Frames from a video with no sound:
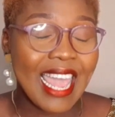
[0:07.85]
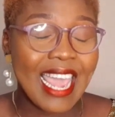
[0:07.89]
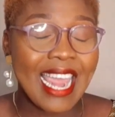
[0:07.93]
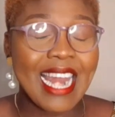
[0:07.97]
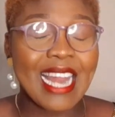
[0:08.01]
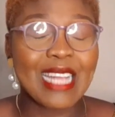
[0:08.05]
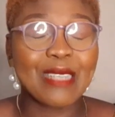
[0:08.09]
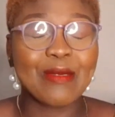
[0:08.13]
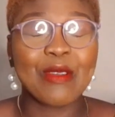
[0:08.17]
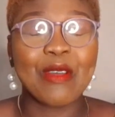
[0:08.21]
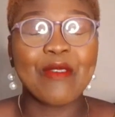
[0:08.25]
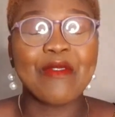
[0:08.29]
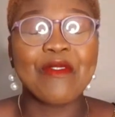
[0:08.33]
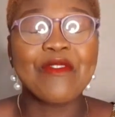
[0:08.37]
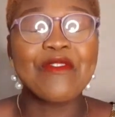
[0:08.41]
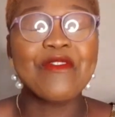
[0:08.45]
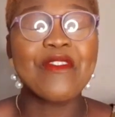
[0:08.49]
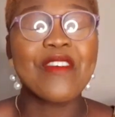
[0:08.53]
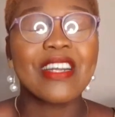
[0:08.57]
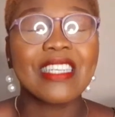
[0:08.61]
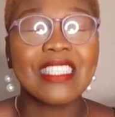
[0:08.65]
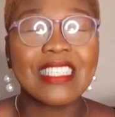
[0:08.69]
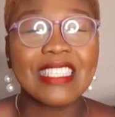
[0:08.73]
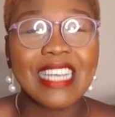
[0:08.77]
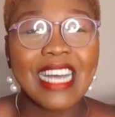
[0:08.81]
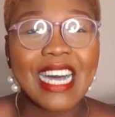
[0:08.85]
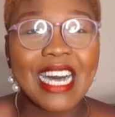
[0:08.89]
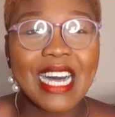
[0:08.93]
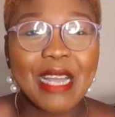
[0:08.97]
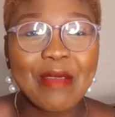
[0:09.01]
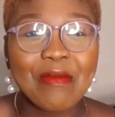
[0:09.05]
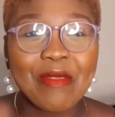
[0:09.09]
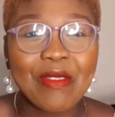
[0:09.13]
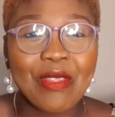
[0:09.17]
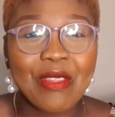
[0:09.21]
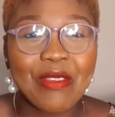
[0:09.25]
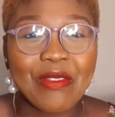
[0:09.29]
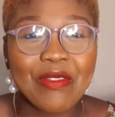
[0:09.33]
It has been a fun
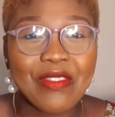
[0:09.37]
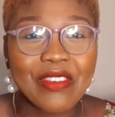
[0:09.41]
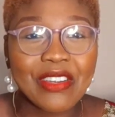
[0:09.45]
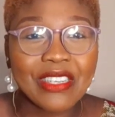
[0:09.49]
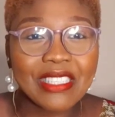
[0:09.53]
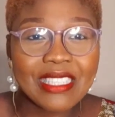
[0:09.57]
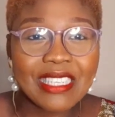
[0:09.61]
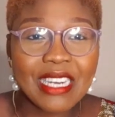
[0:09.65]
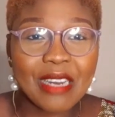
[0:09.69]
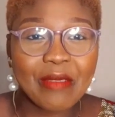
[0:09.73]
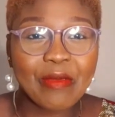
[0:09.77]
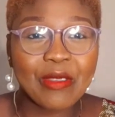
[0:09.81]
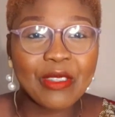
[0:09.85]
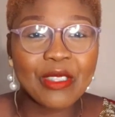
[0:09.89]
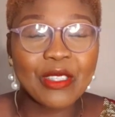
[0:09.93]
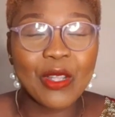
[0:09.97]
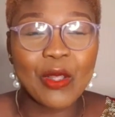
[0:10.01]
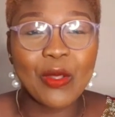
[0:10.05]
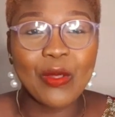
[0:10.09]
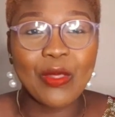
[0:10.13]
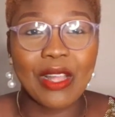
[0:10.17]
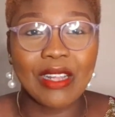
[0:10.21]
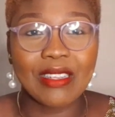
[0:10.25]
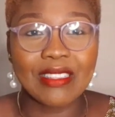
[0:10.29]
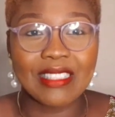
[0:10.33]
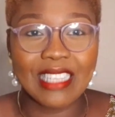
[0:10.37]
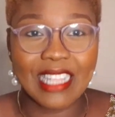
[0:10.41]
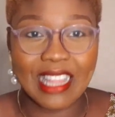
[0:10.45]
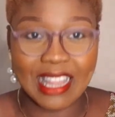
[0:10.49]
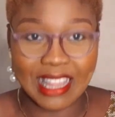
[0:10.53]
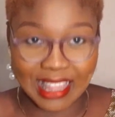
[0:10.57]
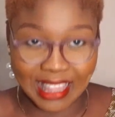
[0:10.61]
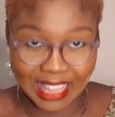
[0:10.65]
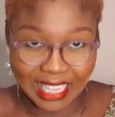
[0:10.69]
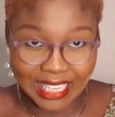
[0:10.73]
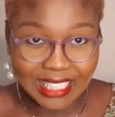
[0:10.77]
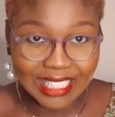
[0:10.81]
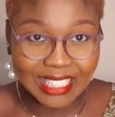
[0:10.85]
time from the first episode up
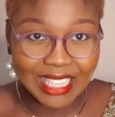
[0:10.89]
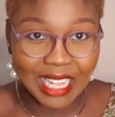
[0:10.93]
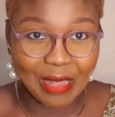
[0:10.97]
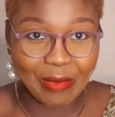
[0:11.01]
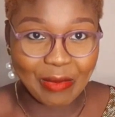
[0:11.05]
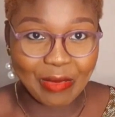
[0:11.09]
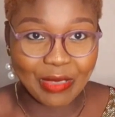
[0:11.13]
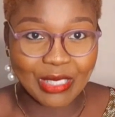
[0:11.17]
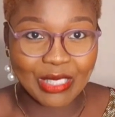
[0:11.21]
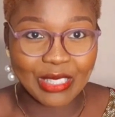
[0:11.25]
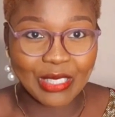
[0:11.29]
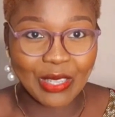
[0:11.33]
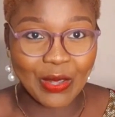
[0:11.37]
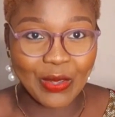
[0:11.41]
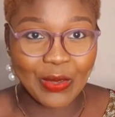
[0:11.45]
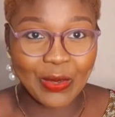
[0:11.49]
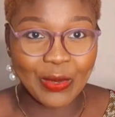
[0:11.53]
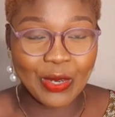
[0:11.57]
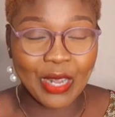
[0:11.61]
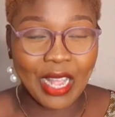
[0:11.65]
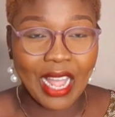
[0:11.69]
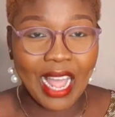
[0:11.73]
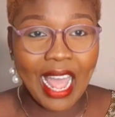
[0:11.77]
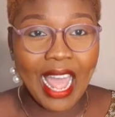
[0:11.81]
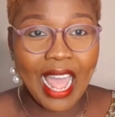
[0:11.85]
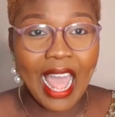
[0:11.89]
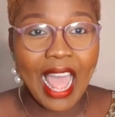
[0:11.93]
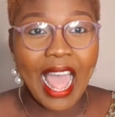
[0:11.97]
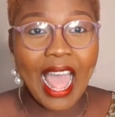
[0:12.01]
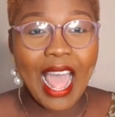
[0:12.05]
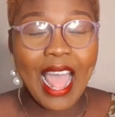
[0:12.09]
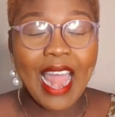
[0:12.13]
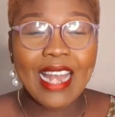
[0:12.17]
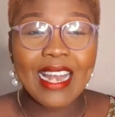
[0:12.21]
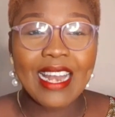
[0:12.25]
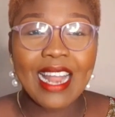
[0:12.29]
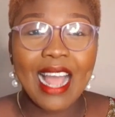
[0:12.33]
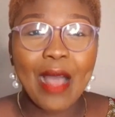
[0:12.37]
to this episode,
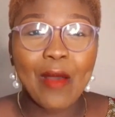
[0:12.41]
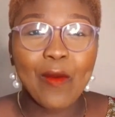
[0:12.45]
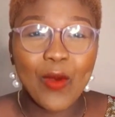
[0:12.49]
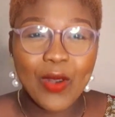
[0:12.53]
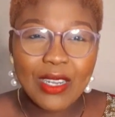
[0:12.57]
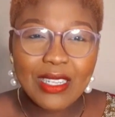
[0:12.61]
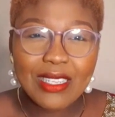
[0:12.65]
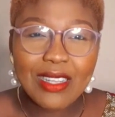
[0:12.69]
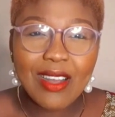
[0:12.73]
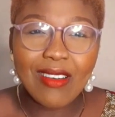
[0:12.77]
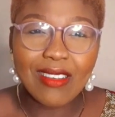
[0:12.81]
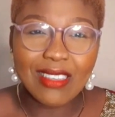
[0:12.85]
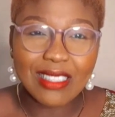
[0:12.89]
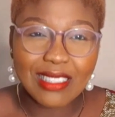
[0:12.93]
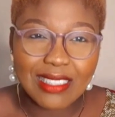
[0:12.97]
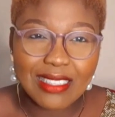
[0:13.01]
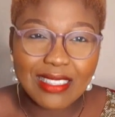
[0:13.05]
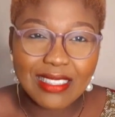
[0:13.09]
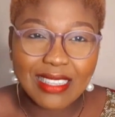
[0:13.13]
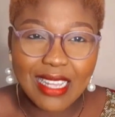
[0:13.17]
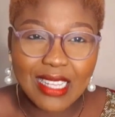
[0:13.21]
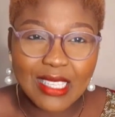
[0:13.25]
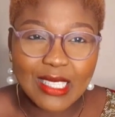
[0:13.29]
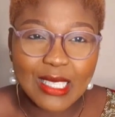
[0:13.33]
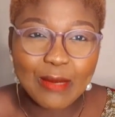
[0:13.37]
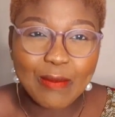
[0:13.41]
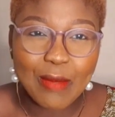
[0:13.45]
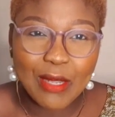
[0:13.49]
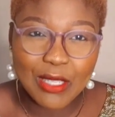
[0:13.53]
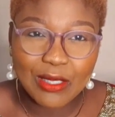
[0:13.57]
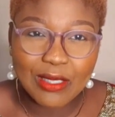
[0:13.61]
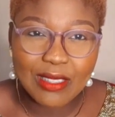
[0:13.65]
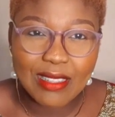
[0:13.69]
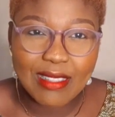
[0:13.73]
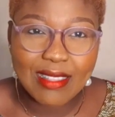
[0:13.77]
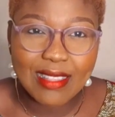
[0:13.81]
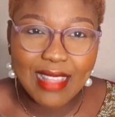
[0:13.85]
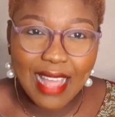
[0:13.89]
and I wanted also to say a
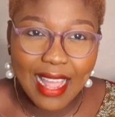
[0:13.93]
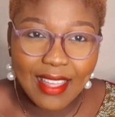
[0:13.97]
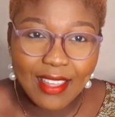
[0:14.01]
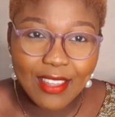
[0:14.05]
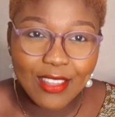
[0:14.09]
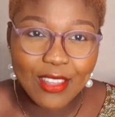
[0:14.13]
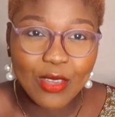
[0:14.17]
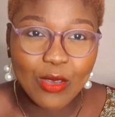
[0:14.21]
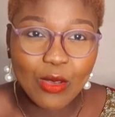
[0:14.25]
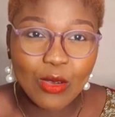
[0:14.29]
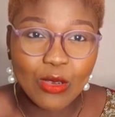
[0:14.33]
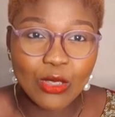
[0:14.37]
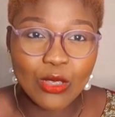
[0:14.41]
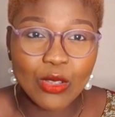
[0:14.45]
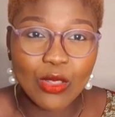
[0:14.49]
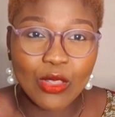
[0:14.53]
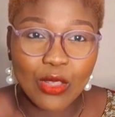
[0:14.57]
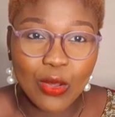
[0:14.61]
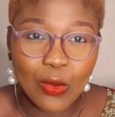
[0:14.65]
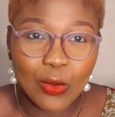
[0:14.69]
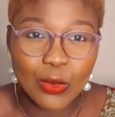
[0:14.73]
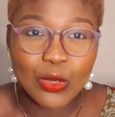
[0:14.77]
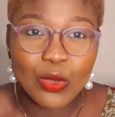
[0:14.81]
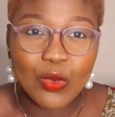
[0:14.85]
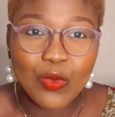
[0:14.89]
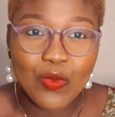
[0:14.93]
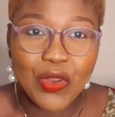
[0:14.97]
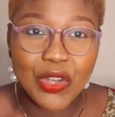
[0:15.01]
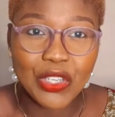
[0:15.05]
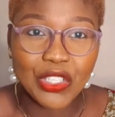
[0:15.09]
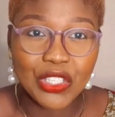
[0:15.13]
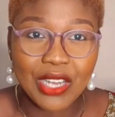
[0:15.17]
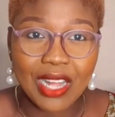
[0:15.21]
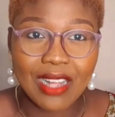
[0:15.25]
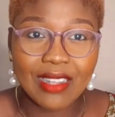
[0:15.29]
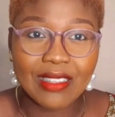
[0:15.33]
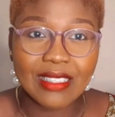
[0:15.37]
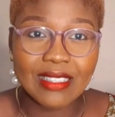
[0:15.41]
special thank you to those who
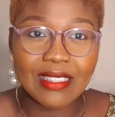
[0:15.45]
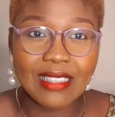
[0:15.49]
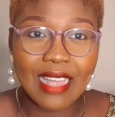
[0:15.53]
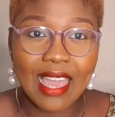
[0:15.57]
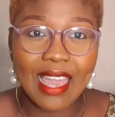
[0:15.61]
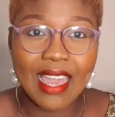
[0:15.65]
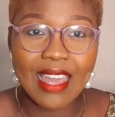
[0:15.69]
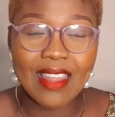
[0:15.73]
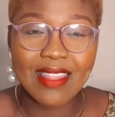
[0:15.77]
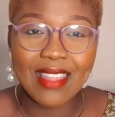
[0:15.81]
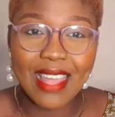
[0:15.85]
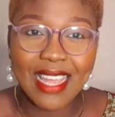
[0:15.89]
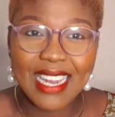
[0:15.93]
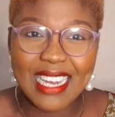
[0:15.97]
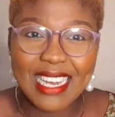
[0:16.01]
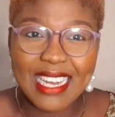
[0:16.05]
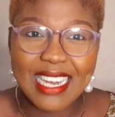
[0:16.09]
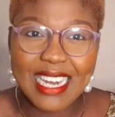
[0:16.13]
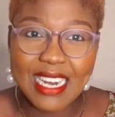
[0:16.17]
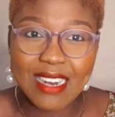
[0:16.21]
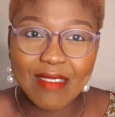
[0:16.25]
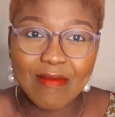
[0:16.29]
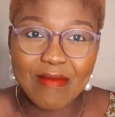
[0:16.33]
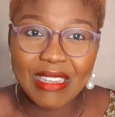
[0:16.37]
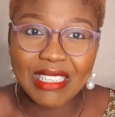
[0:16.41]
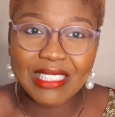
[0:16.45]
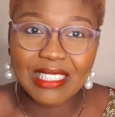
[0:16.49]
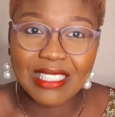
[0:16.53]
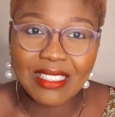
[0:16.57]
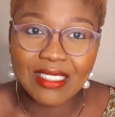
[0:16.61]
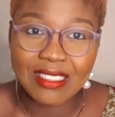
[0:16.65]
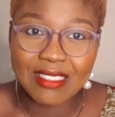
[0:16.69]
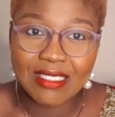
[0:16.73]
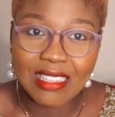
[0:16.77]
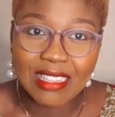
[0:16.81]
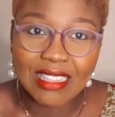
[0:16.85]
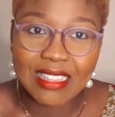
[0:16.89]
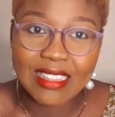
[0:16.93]
reached out saying they needed me
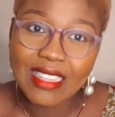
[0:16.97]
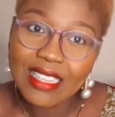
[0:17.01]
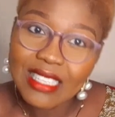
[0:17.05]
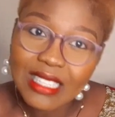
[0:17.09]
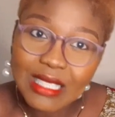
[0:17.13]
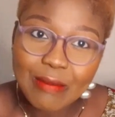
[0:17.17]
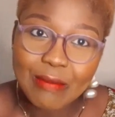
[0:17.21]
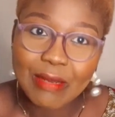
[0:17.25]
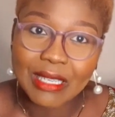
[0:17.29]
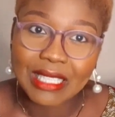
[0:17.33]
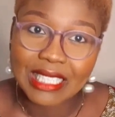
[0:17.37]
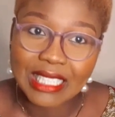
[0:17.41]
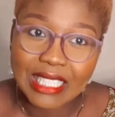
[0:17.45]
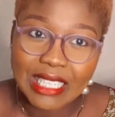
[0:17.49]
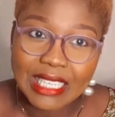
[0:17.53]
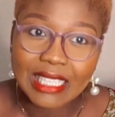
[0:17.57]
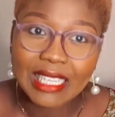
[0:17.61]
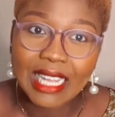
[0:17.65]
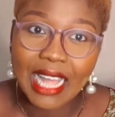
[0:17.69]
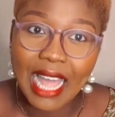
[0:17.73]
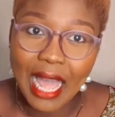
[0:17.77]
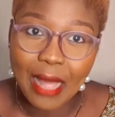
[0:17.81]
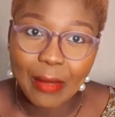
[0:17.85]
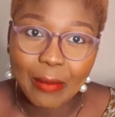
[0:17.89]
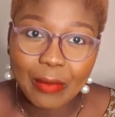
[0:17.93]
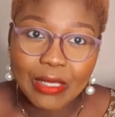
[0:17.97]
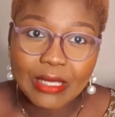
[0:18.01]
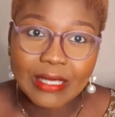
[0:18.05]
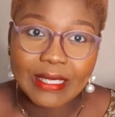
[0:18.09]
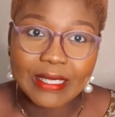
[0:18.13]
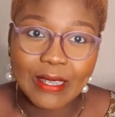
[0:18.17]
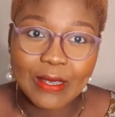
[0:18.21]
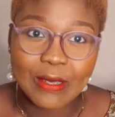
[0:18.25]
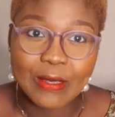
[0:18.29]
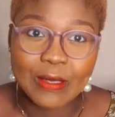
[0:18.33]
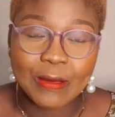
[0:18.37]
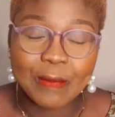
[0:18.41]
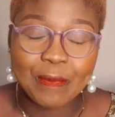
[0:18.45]
to do this particular
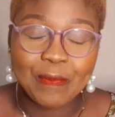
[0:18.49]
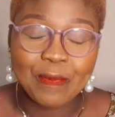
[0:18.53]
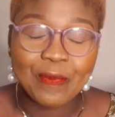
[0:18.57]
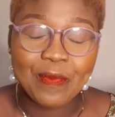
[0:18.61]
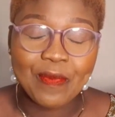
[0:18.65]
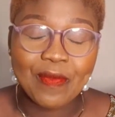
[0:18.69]
episode.